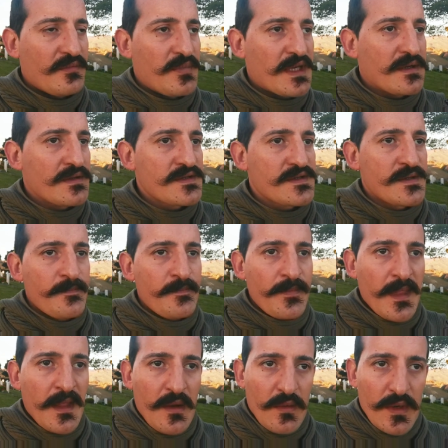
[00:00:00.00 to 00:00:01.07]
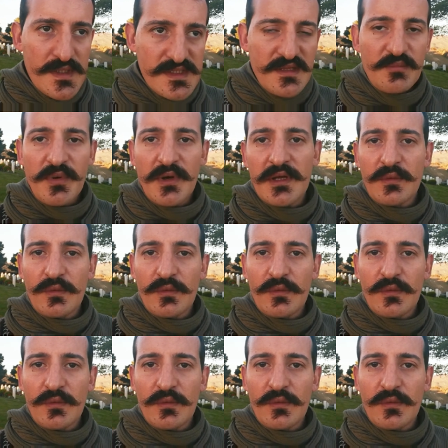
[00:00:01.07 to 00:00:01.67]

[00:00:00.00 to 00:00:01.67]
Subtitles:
Because what's the point? We're